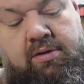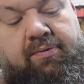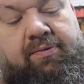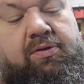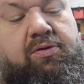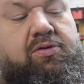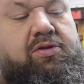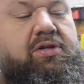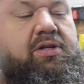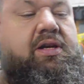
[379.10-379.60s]
If
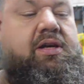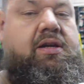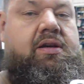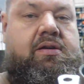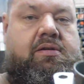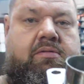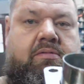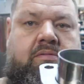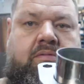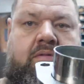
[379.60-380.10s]
you see it
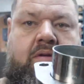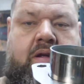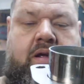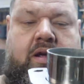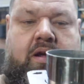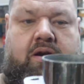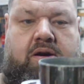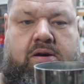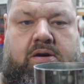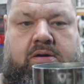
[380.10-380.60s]

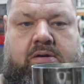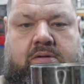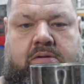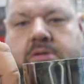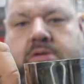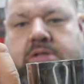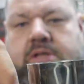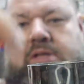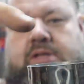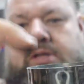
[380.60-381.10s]
here,
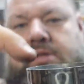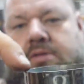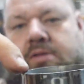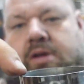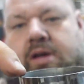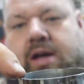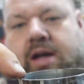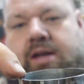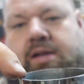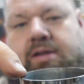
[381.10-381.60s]
see the
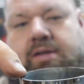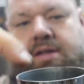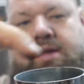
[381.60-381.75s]
height on